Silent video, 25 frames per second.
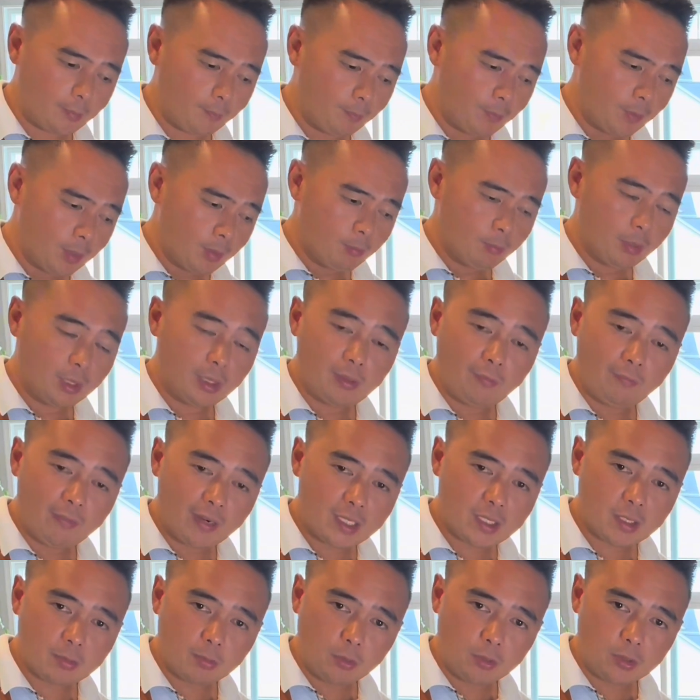But the
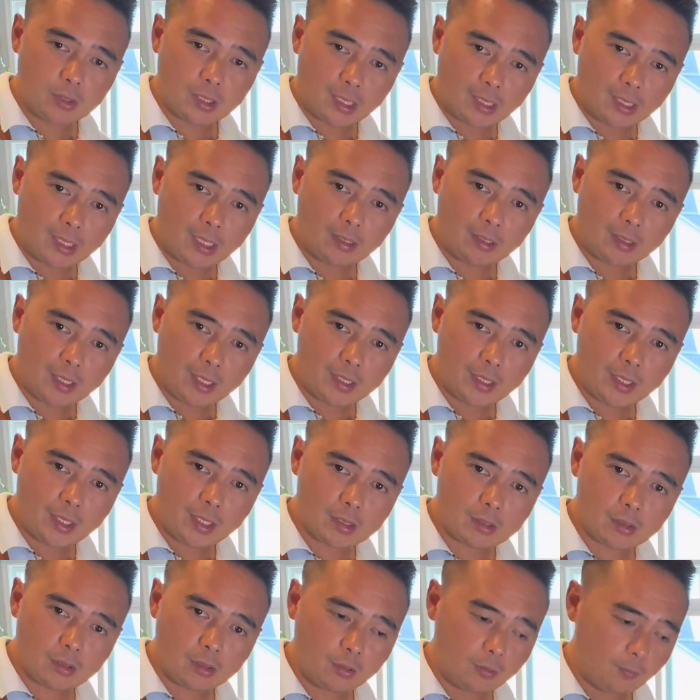vegetables are not done yet,
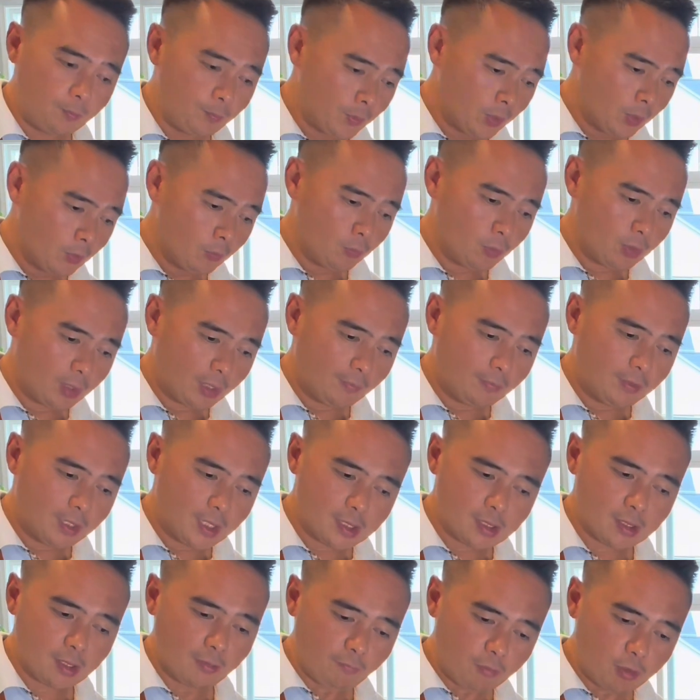so we'll give this a
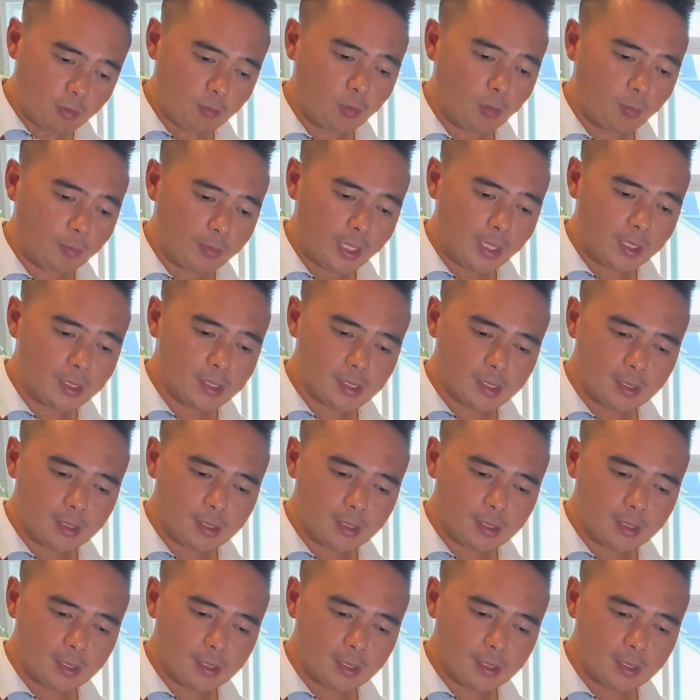few more minutes.